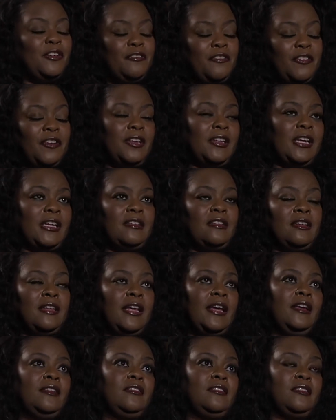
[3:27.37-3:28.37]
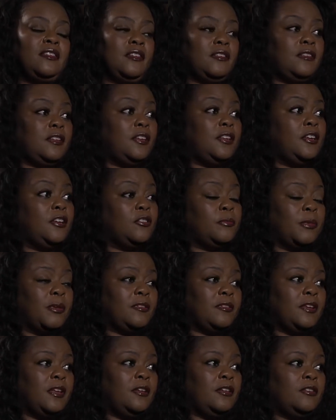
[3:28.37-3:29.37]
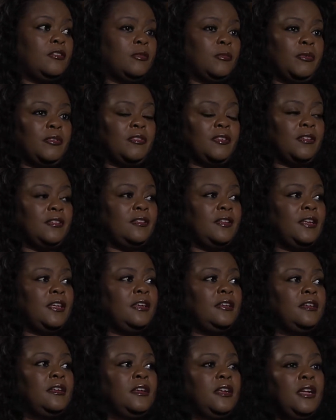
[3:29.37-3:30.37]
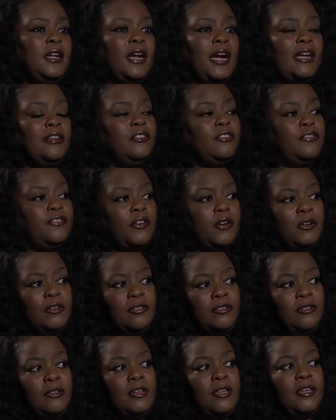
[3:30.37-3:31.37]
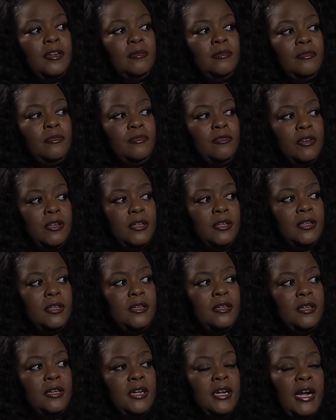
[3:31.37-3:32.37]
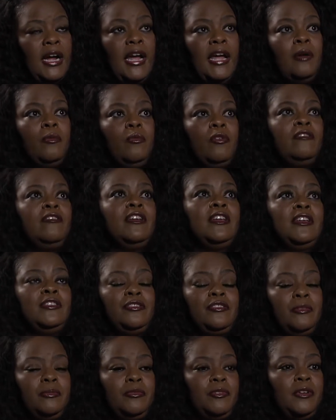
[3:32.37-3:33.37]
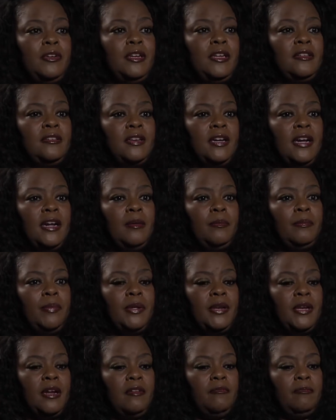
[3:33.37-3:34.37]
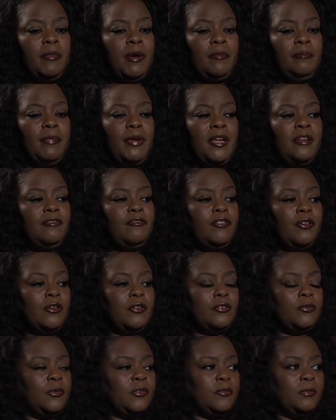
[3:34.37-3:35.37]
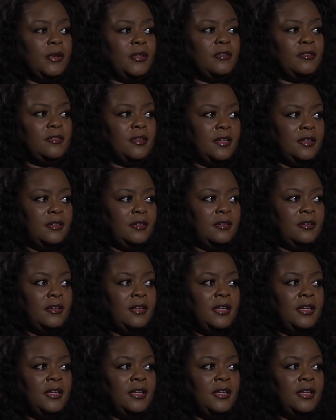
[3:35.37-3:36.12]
For like the last 16 years, my son is almost 16. I just focused on him, really. I had one relationship during that time, but my main focus was my son.